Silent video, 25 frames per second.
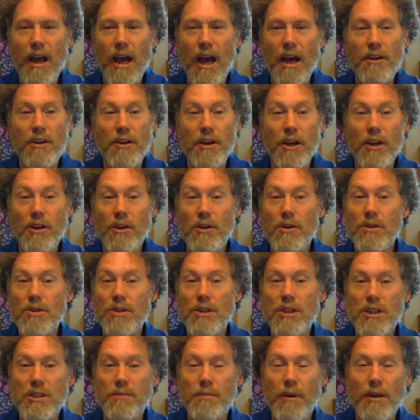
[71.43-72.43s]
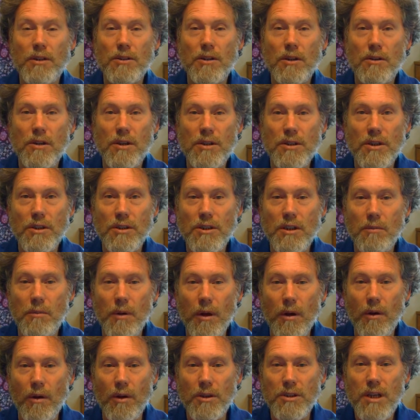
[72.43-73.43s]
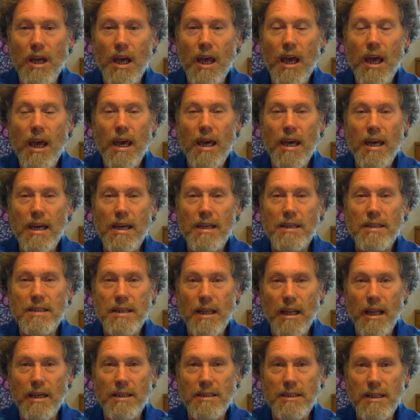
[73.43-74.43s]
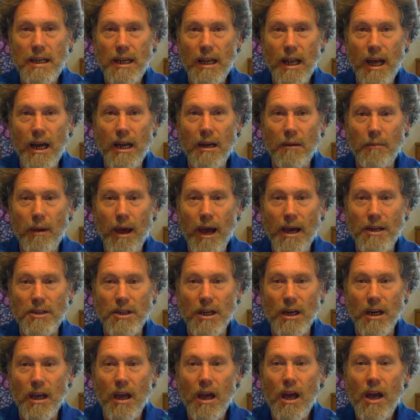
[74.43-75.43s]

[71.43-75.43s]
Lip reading: how you can use these special crystals and minerals in Celestine Light magic.